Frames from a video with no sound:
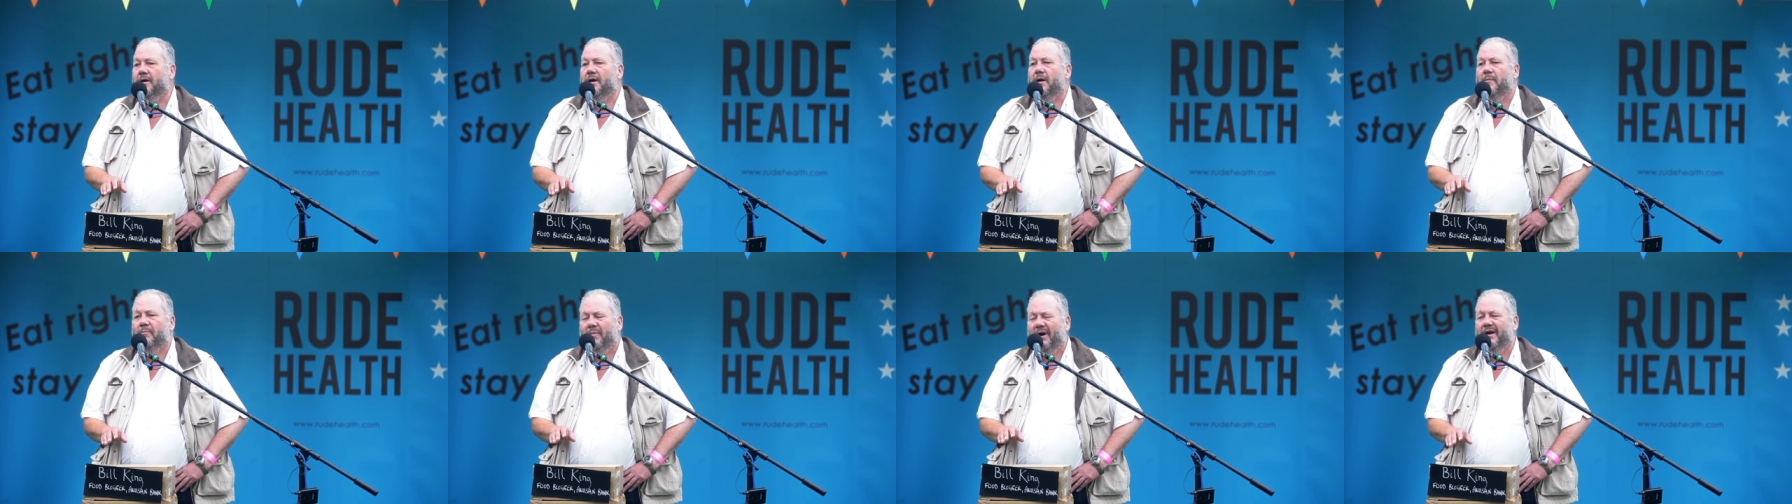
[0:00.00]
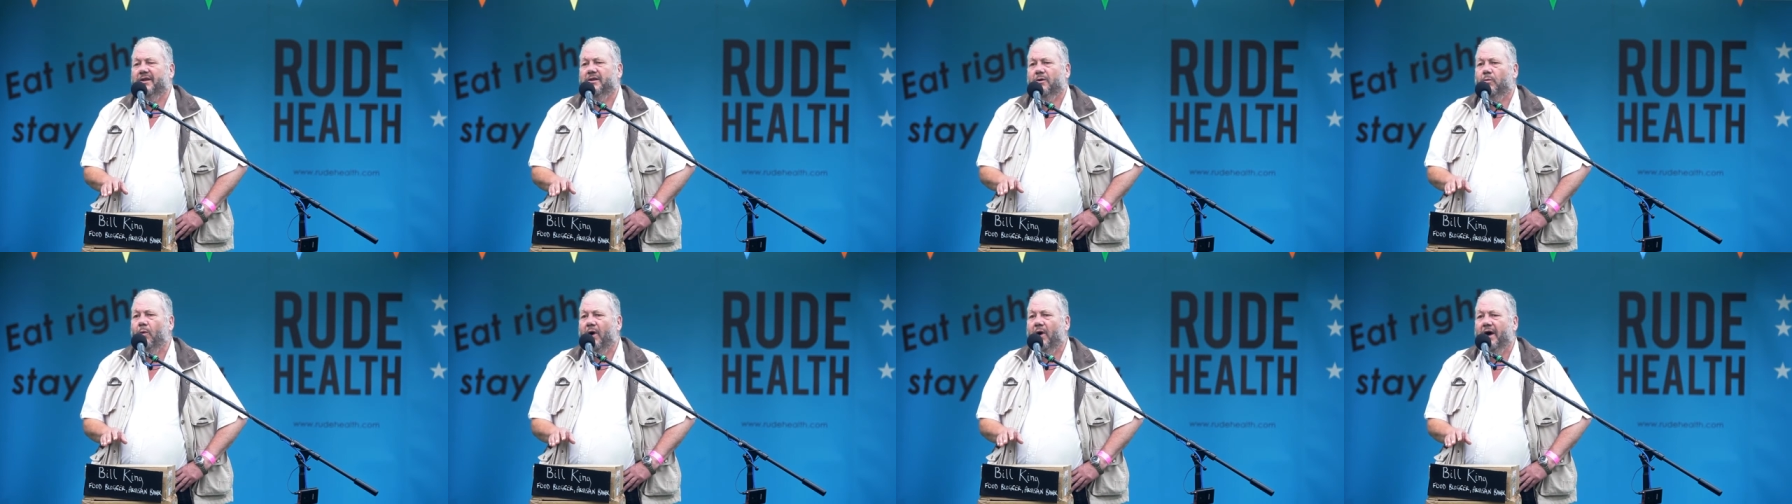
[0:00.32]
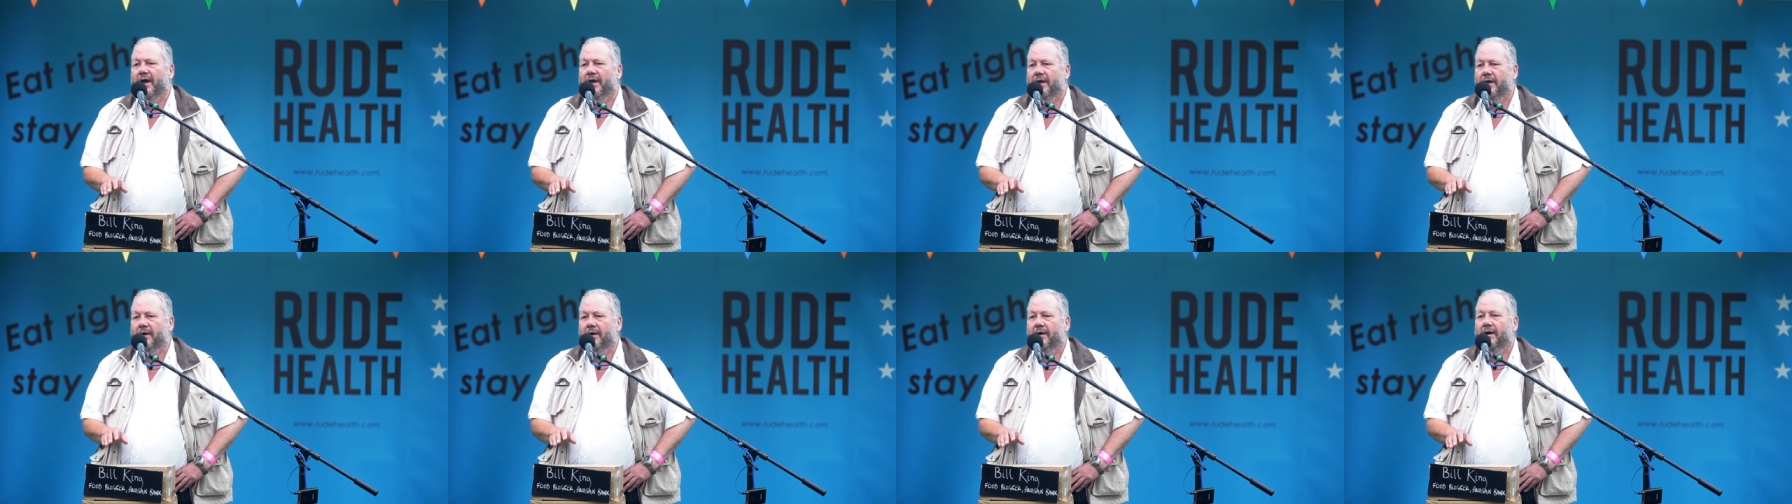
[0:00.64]
By the
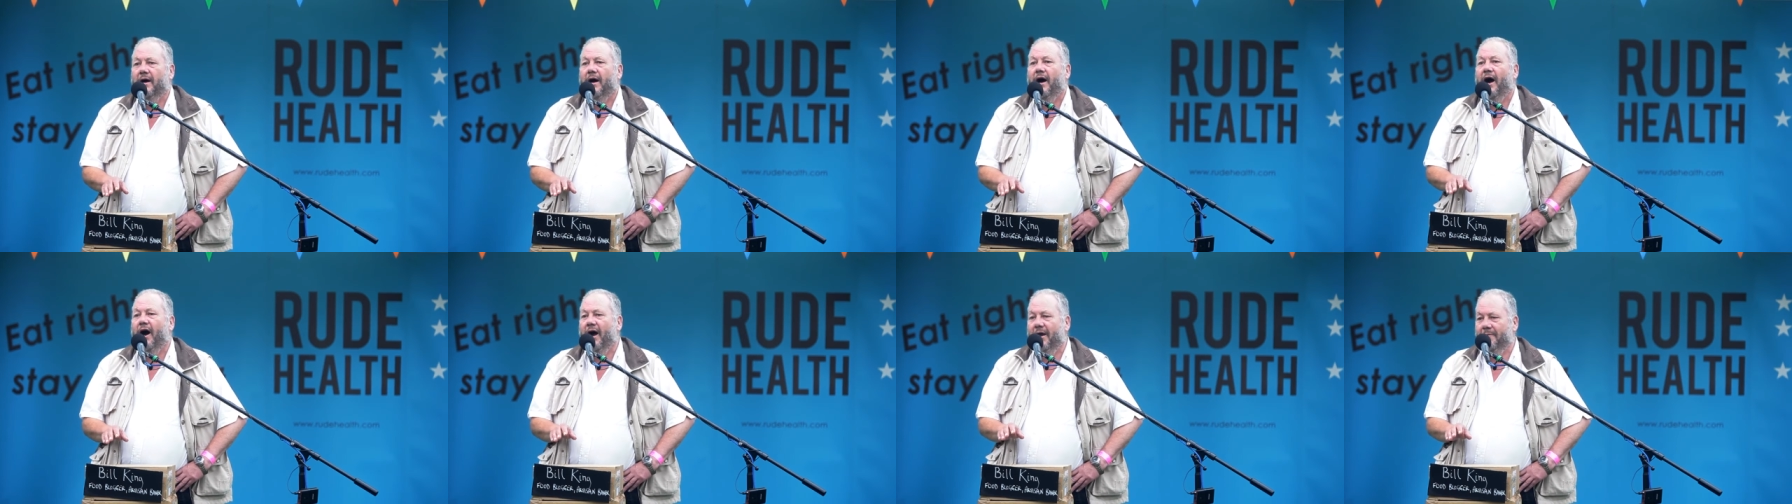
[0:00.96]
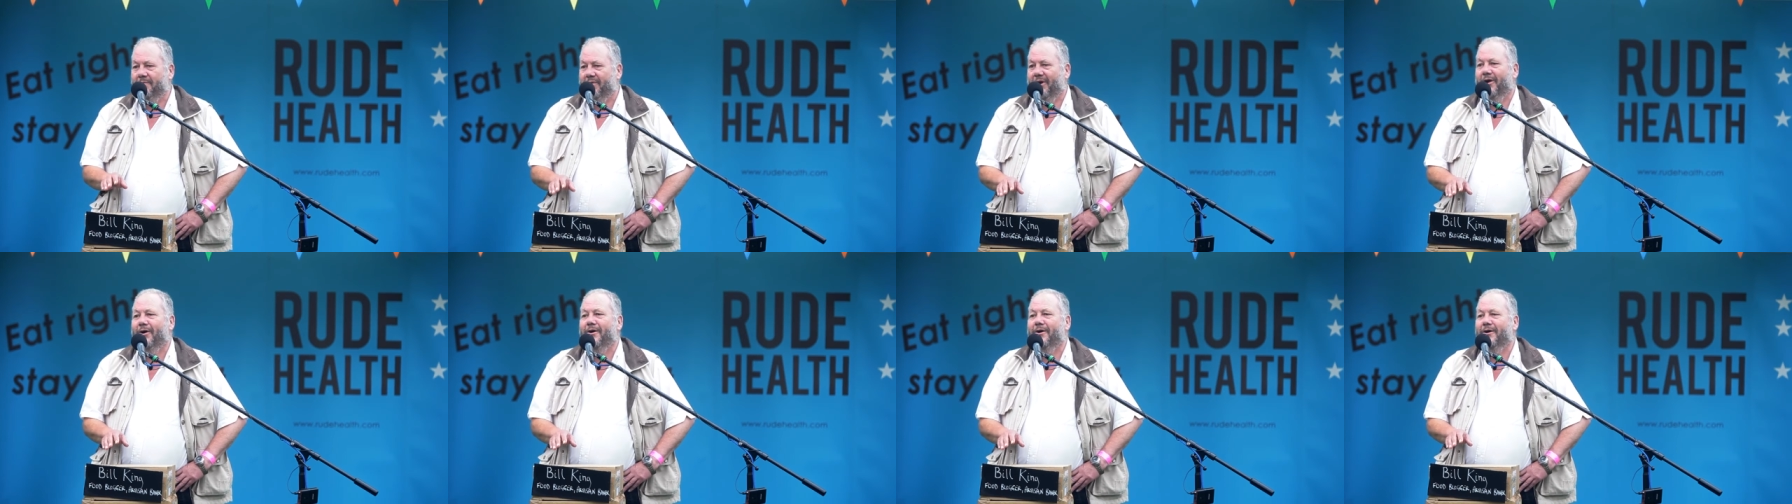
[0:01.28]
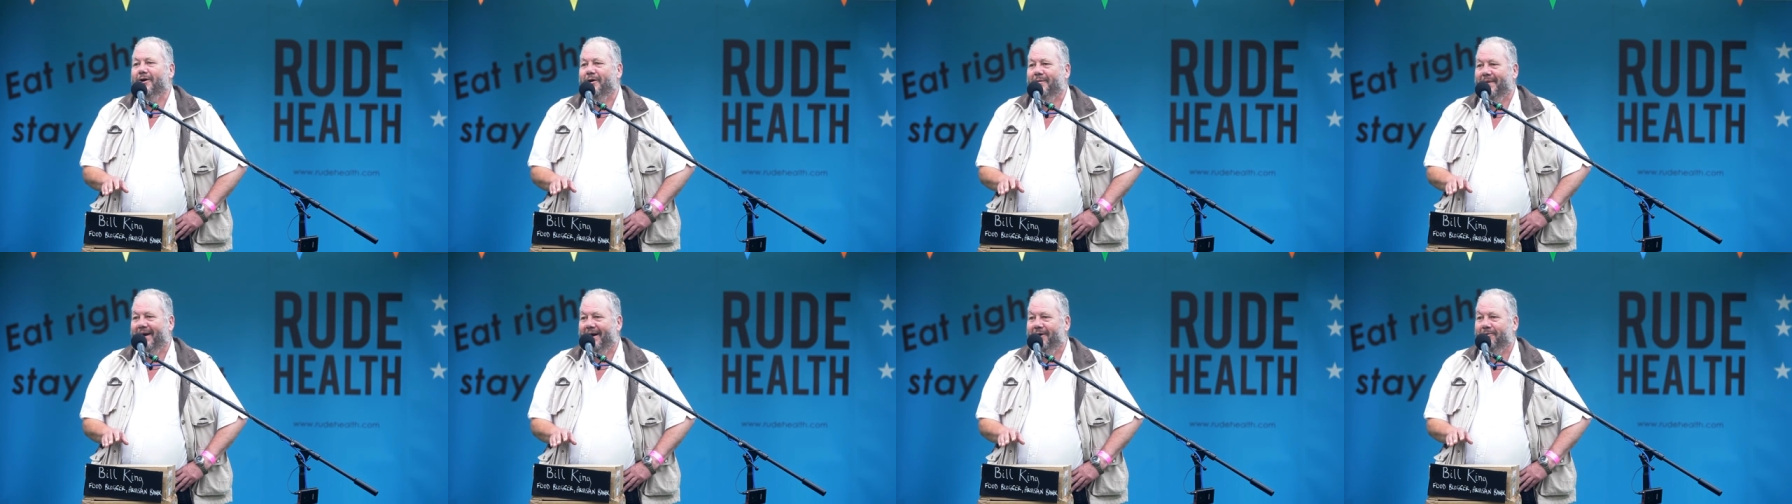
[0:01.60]
way, I blog
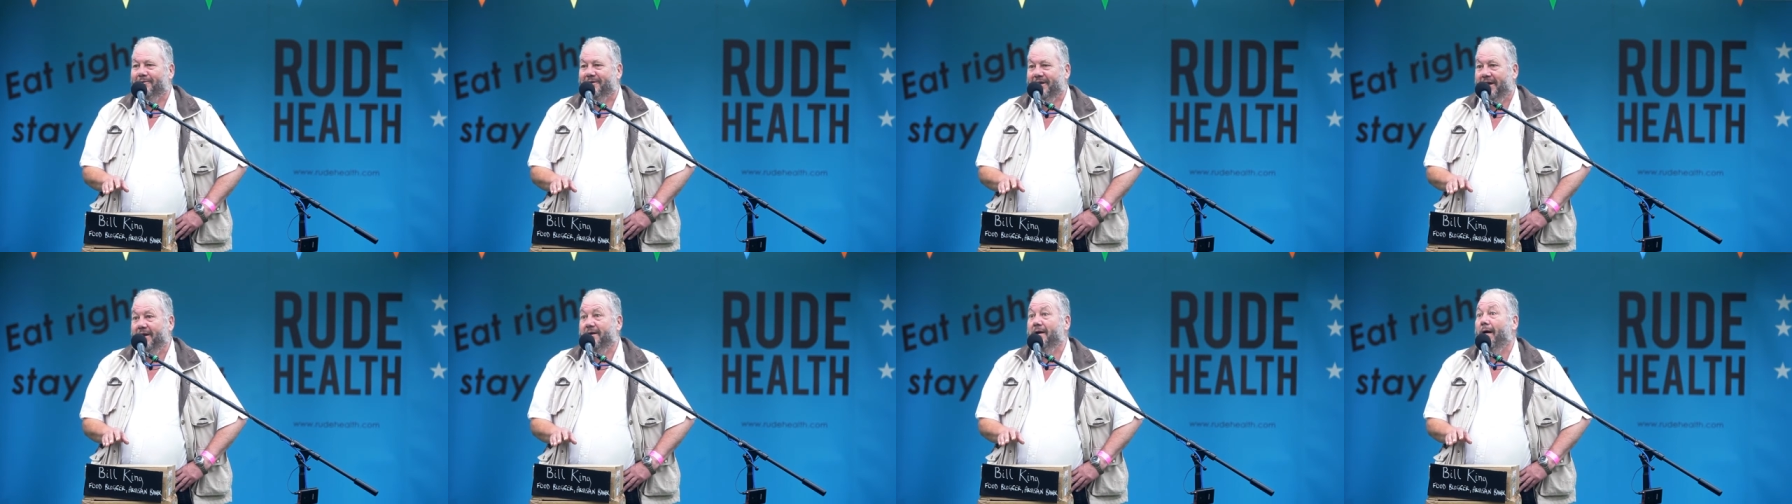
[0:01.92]
about it."